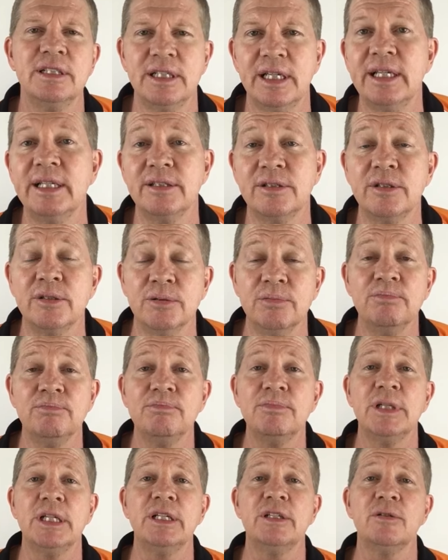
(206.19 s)
into
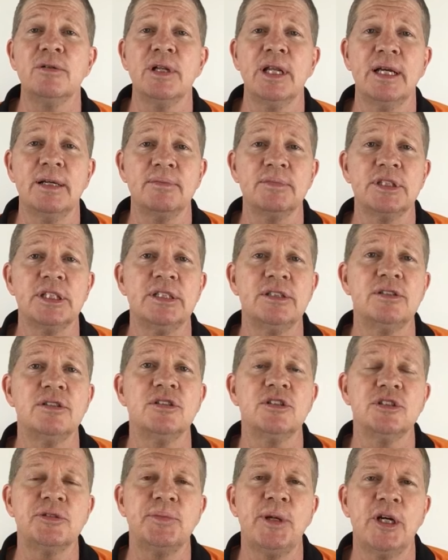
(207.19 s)
alarm,
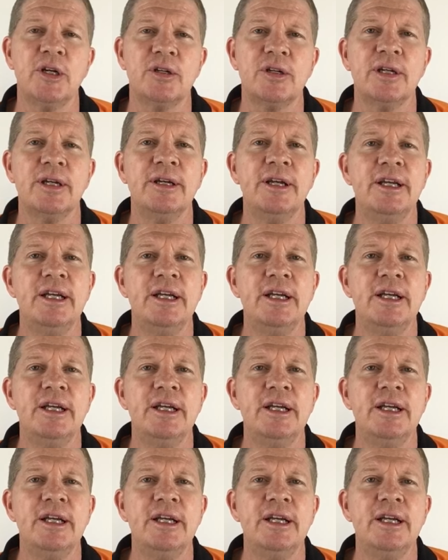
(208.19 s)
senses smoke.